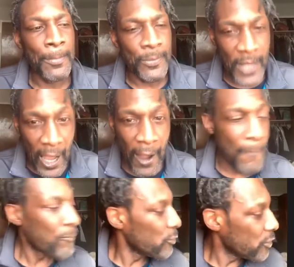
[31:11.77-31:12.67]
Now,
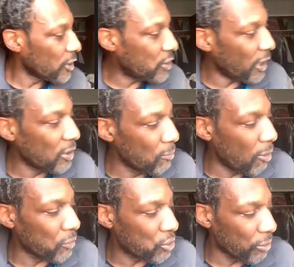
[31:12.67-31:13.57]
they're taking him
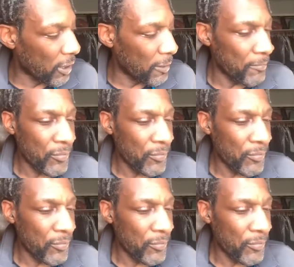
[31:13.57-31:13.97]
off the train,